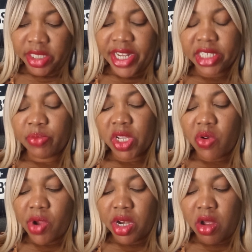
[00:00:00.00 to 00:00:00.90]
Jasmine
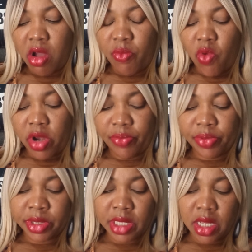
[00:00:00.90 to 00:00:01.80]
Coin up
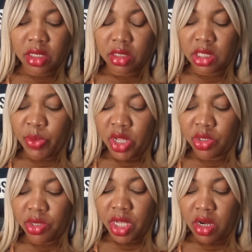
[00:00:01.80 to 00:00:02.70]
1%, Spell
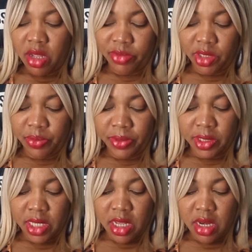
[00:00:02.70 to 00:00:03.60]
Token up
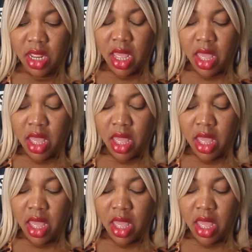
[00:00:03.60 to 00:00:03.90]
2%,